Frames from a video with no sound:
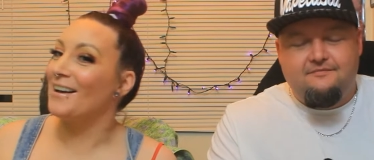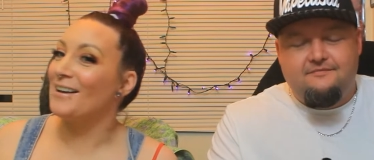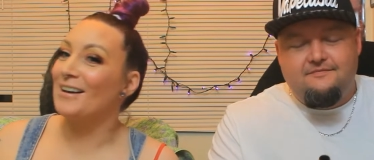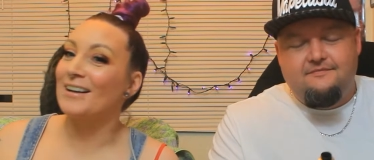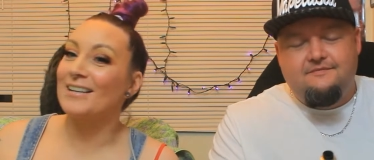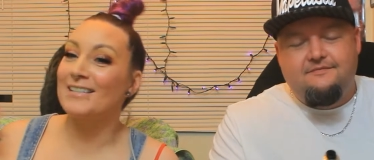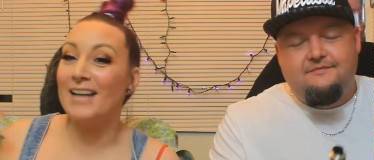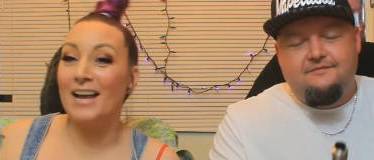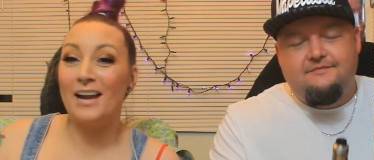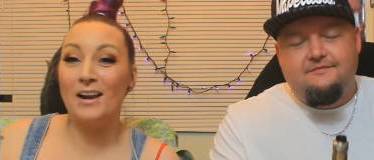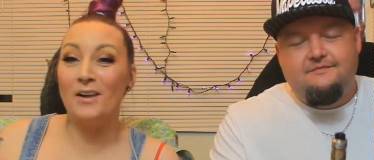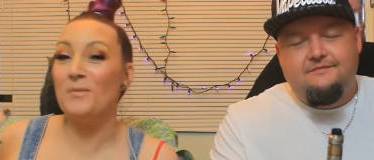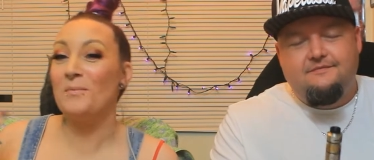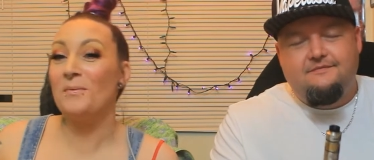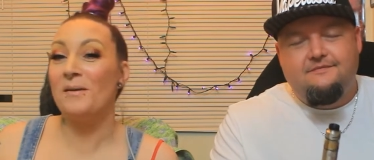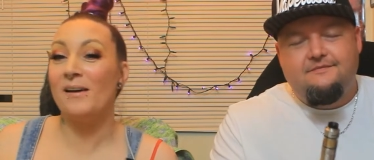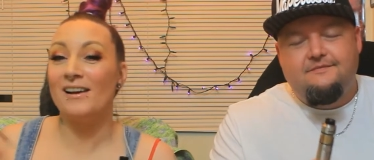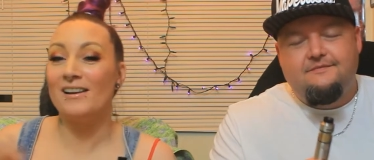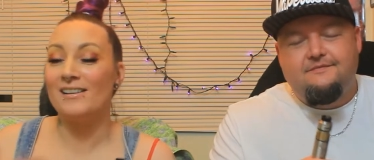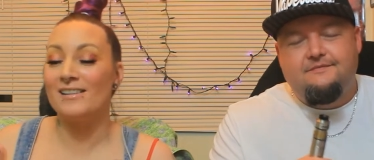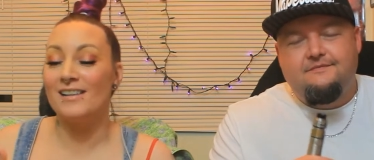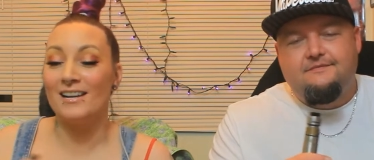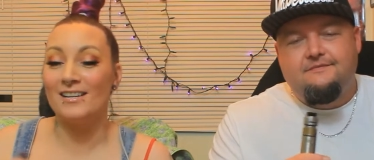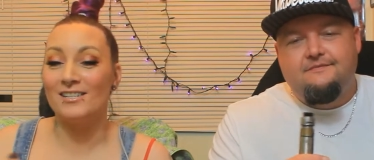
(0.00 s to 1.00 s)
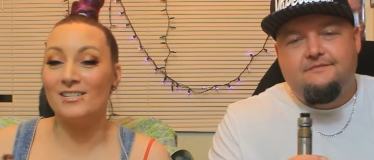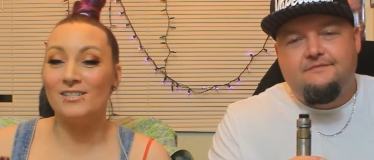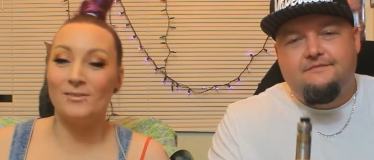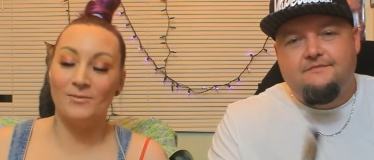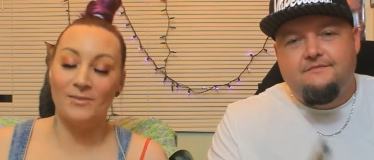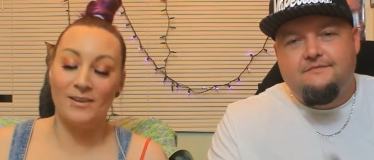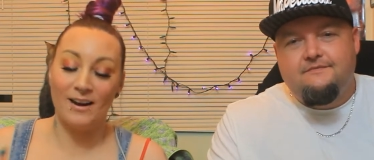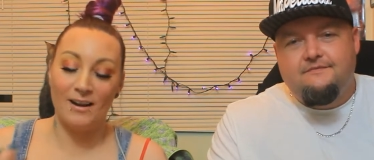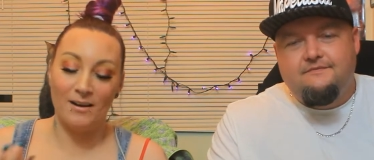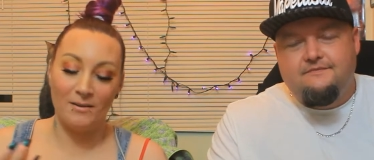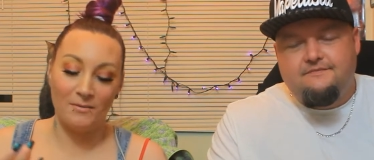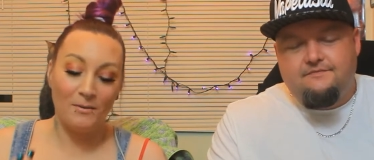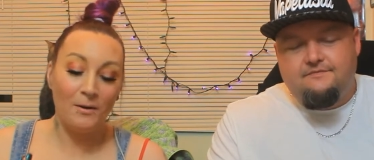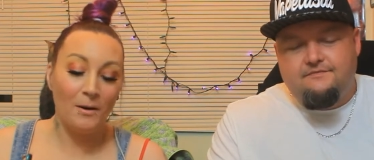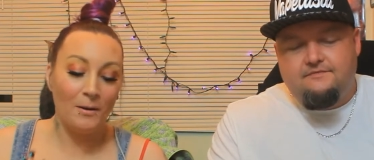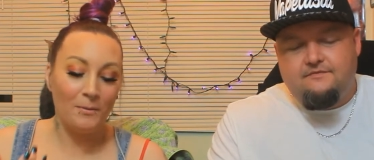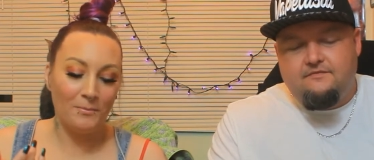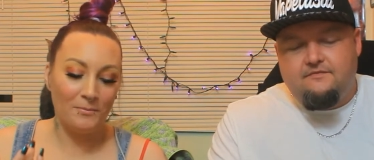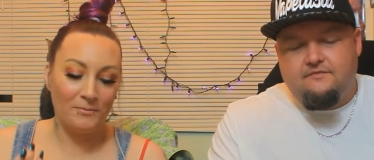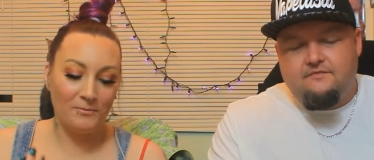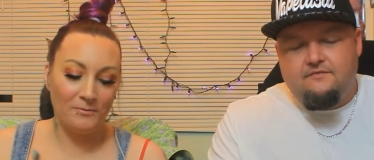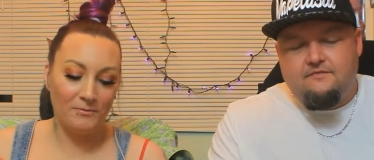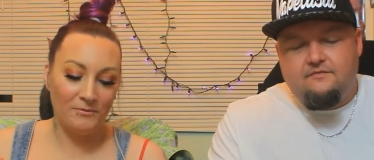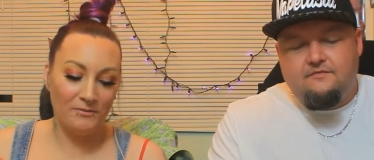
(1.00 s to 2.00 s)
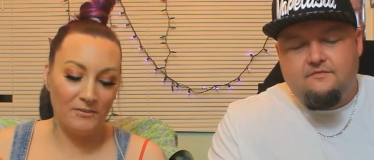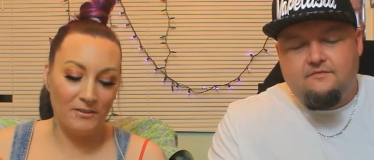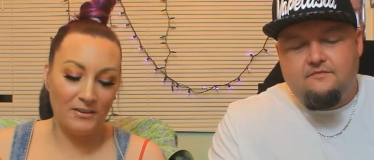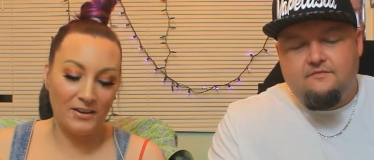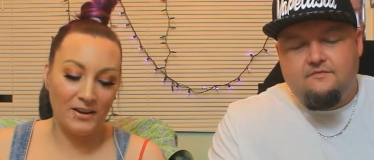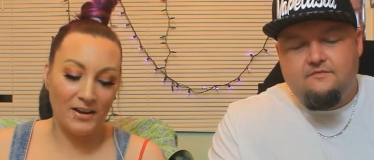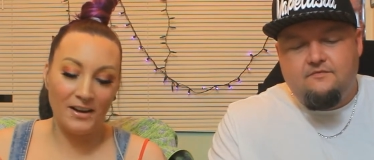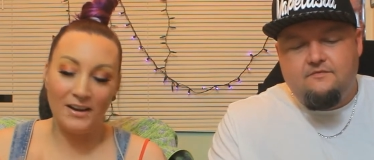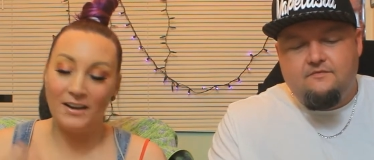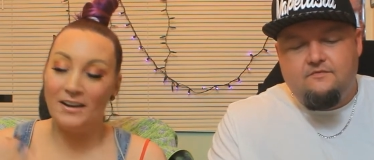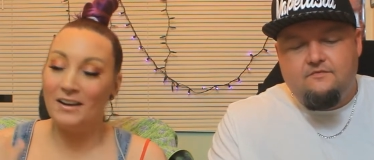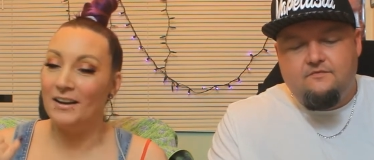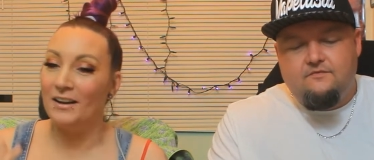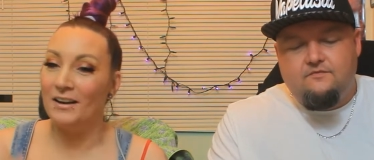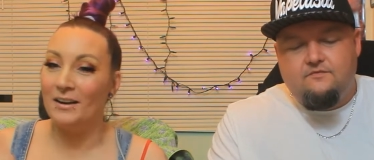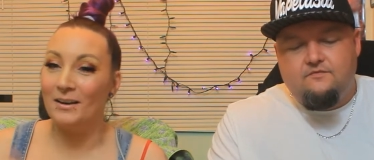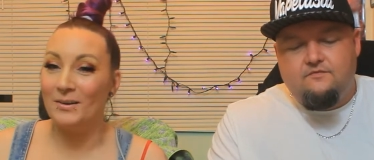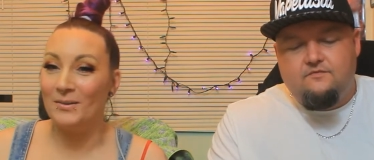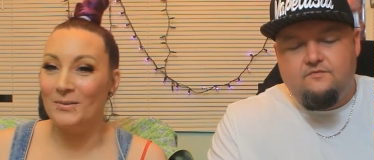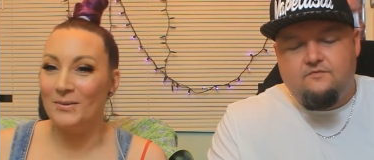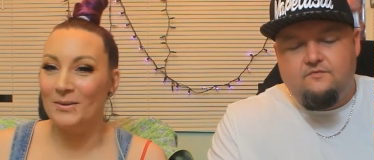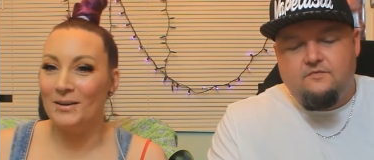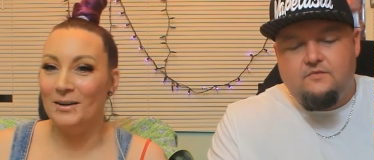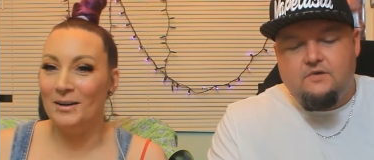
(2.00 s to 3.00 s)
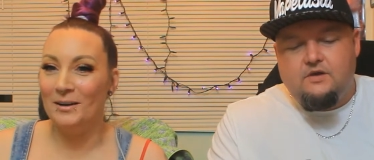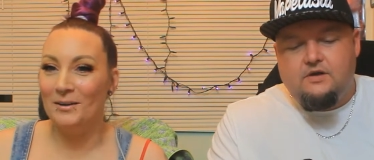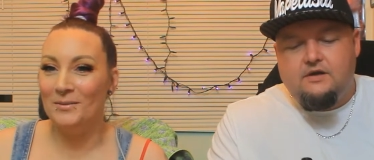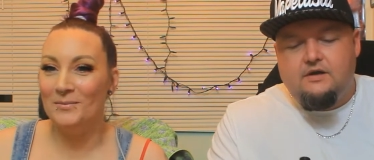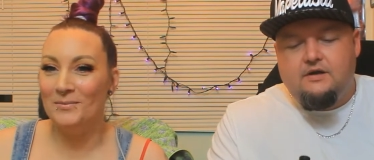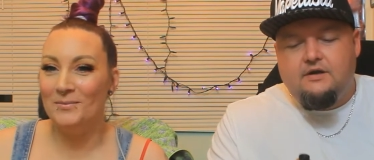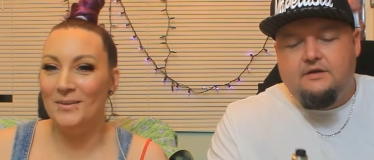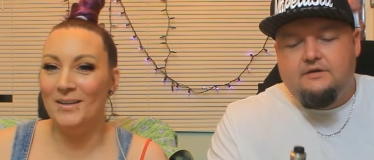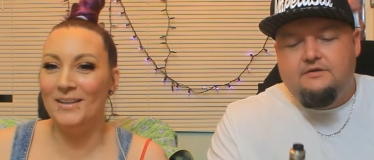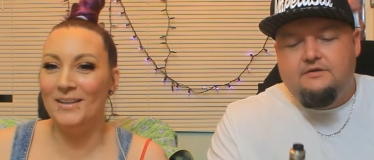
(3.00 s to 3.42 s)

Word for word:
Speaker 1: because I don't pay attention when I'm filling e-liquid up.